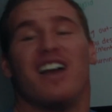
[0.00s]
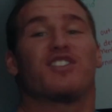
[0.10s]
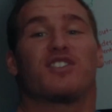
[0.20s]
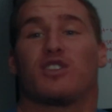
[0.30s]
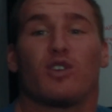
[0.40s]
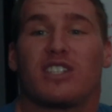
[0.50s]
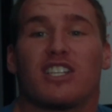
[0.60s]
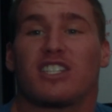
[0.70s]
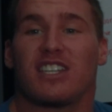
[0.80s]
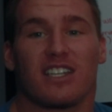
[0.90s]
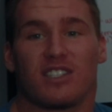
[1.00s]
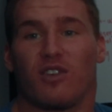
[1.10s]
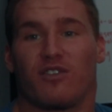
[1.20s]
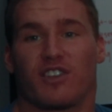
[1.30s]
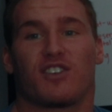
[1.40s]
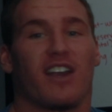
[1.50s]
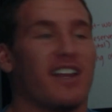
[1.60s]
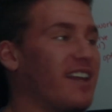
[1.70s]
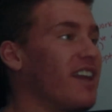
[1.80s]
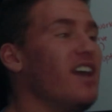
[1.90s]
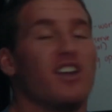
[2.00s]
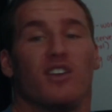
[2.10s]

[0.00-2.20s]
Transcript: there's no such thing as overtraining.